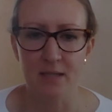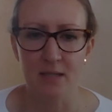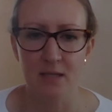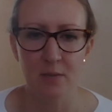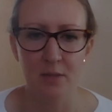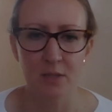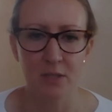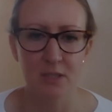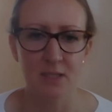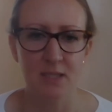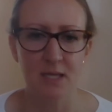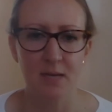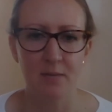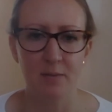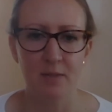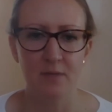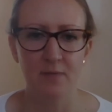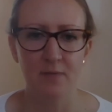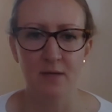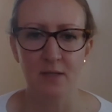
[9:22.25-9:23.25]
How much is that
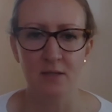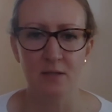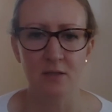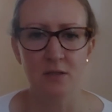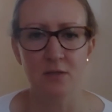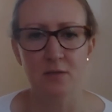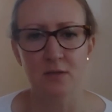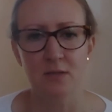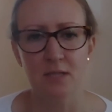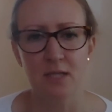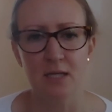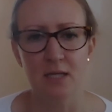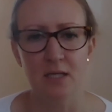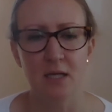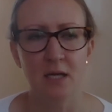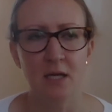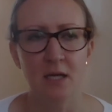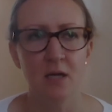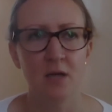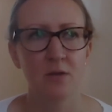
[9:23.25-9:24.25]
being factored in? You're saying
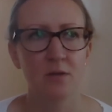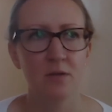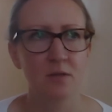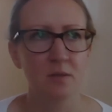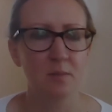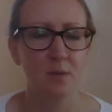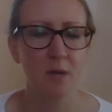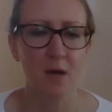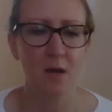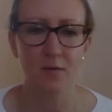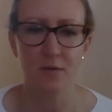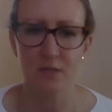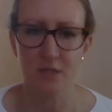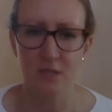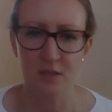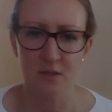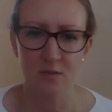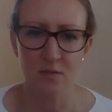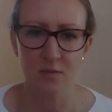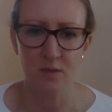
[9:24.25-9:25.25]
there's some
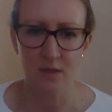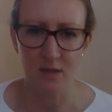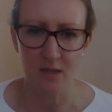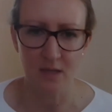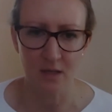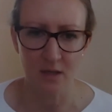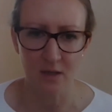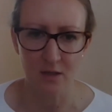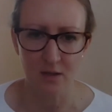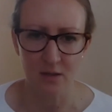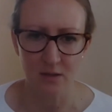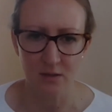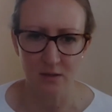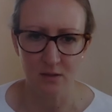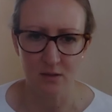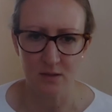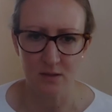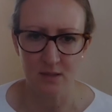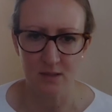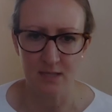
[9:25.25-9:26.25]
conversation with the
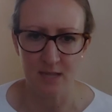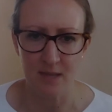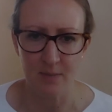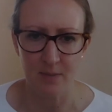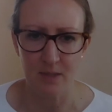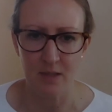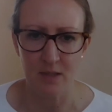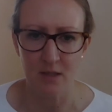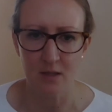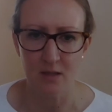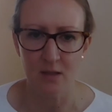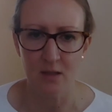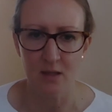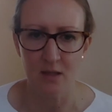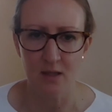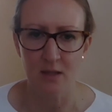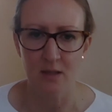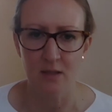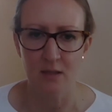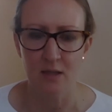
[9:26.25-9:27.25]
characters that's happening
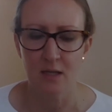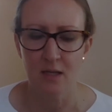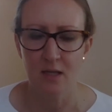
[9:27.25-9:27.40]
online.